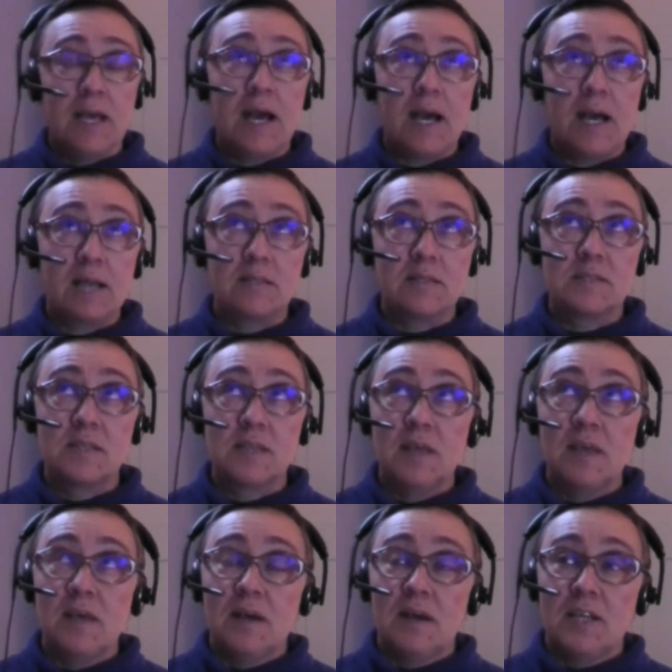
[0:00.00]
And
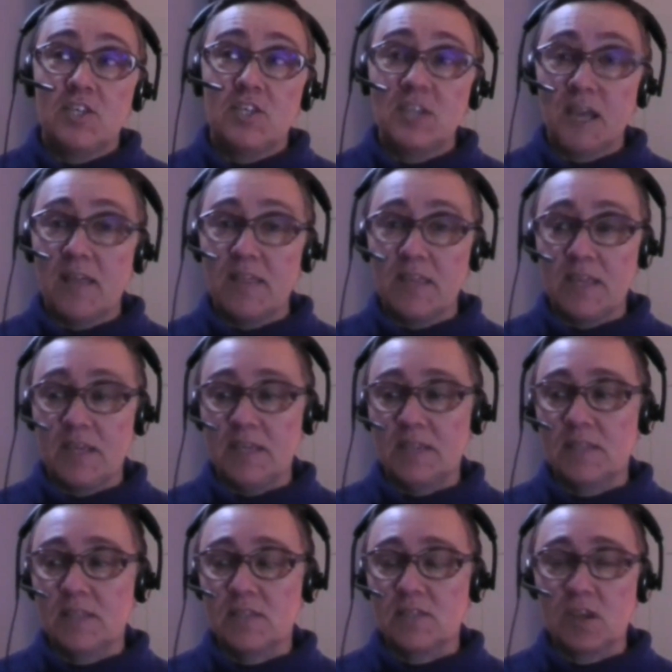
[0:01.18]
I share
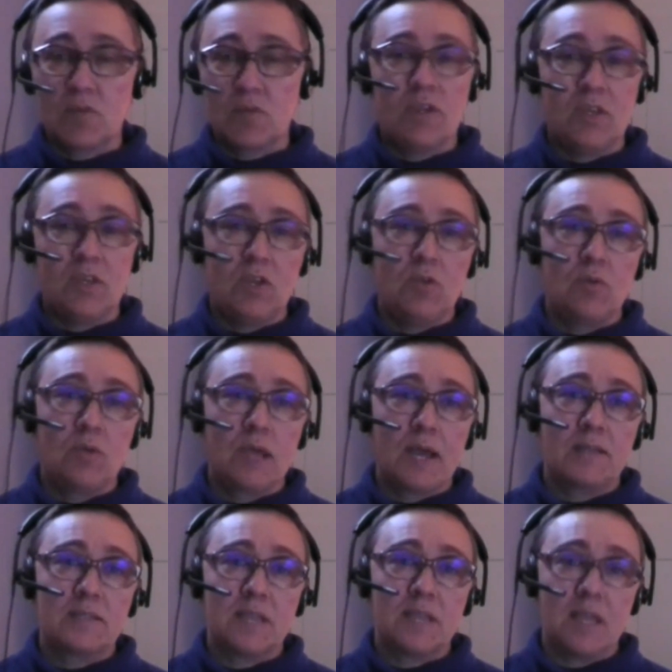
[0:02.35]
these so that you
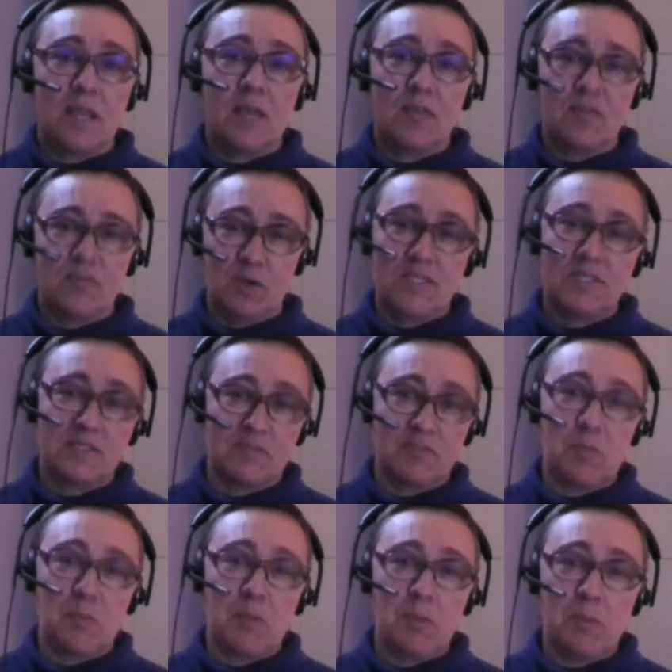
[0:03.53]
get to hear the voices of
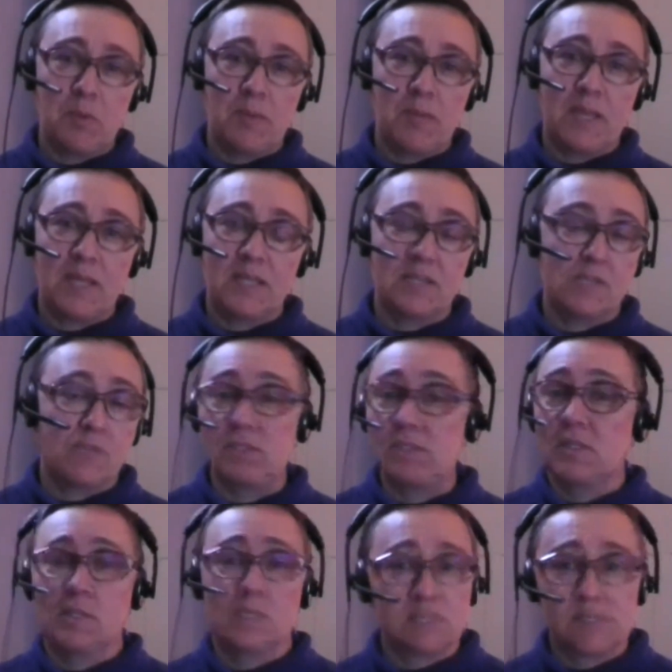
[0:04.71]
the people who are making a difference.
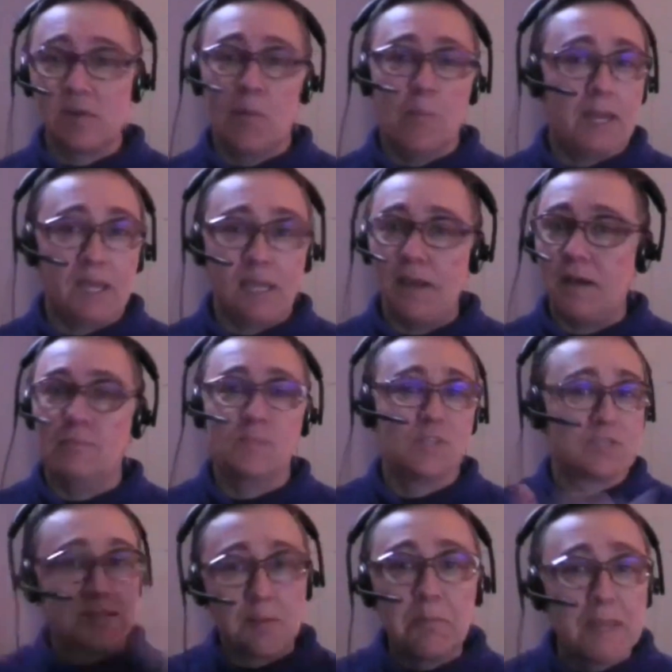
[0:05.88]
So this is not me. I'm
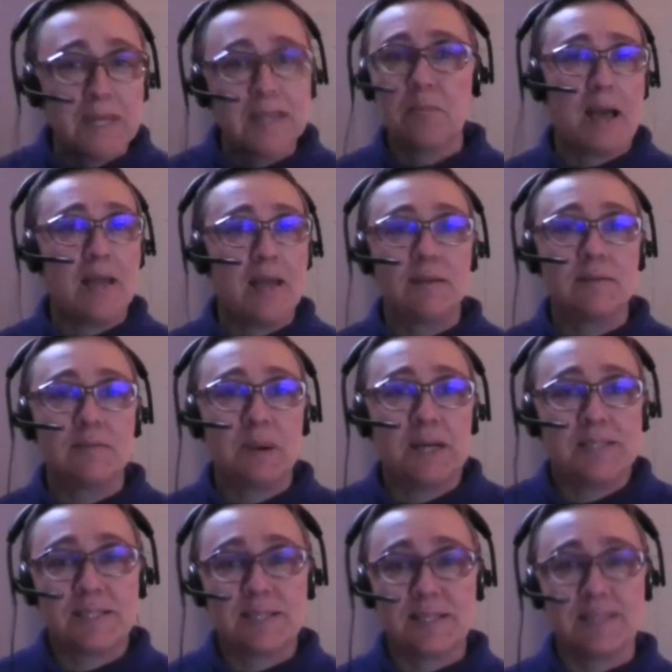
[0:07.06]
just a middleman
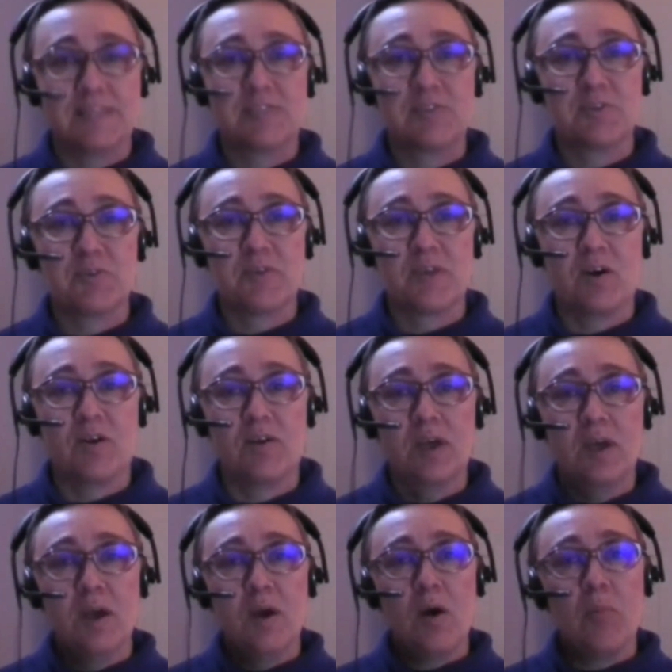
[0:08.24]
passing this story
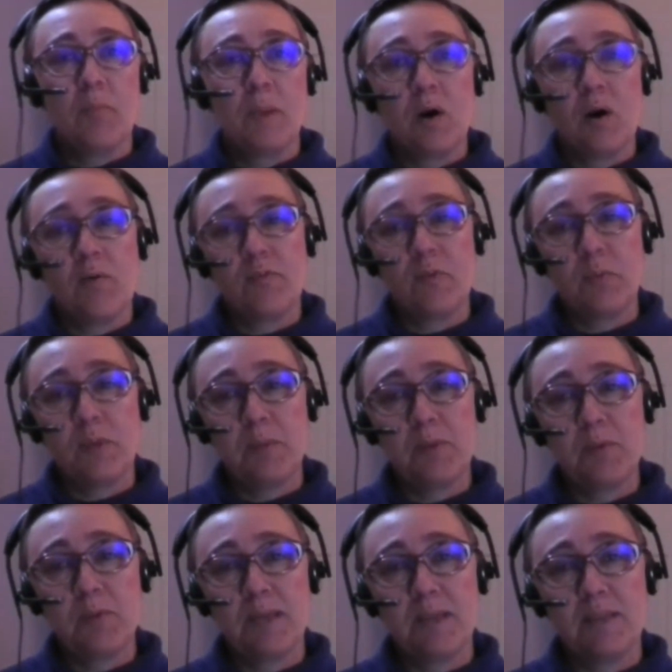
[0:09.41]
on behalf of the
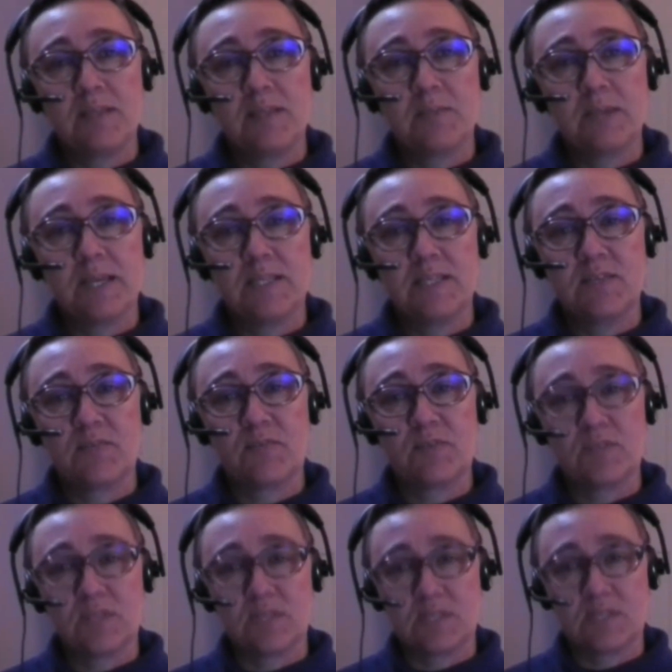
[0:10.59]
people who make these amazing
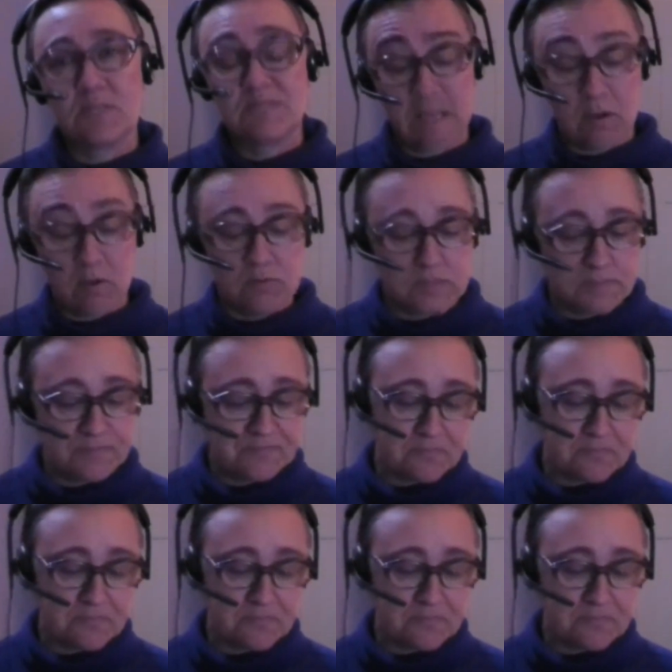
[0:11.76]
differences themselves.